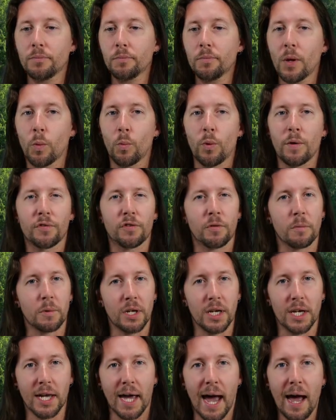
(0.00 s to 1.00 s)
with some
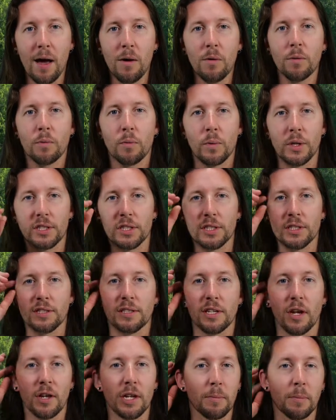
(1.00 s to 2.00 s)
cacao, which is
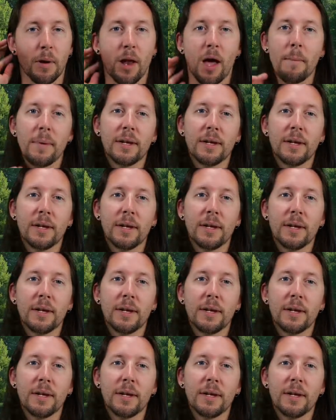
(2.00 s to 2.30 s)
the only plant